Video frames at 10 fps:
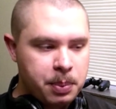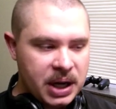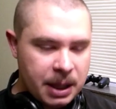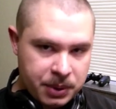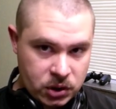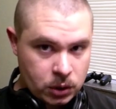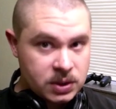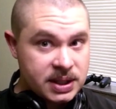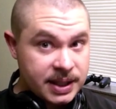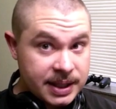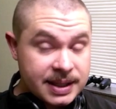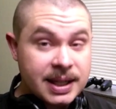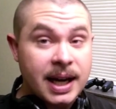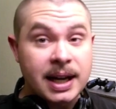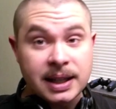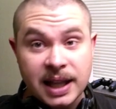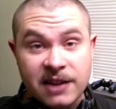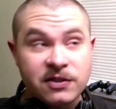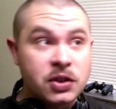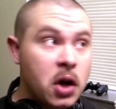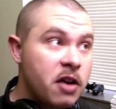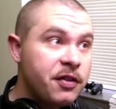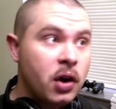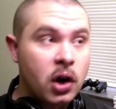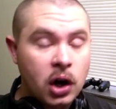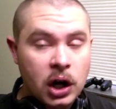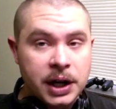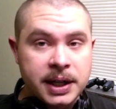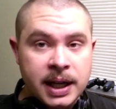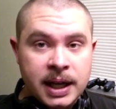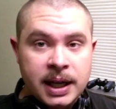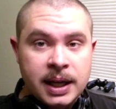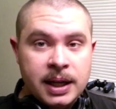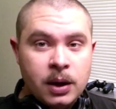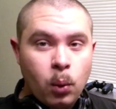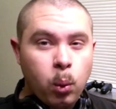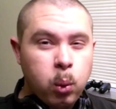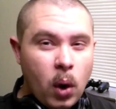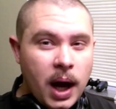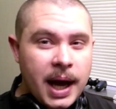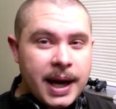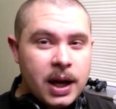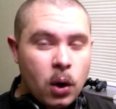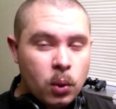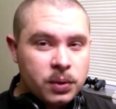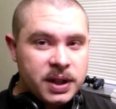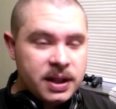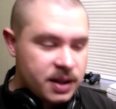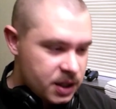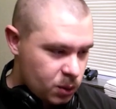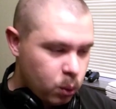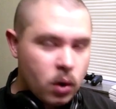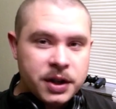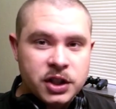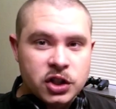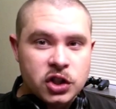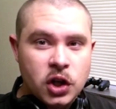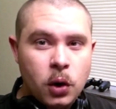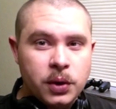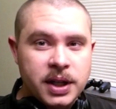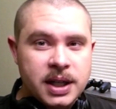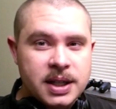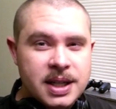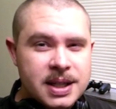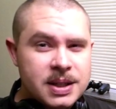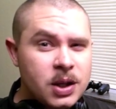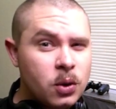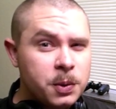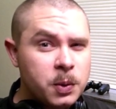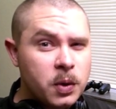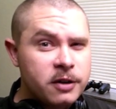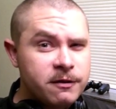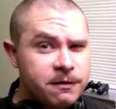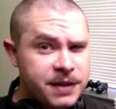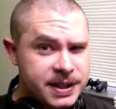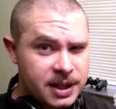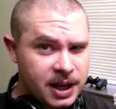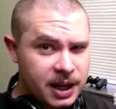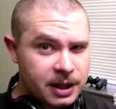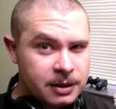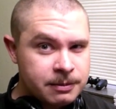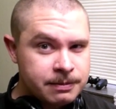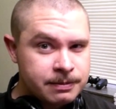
But episode 6 kind of left off on why only this one custodian is the only one visiting.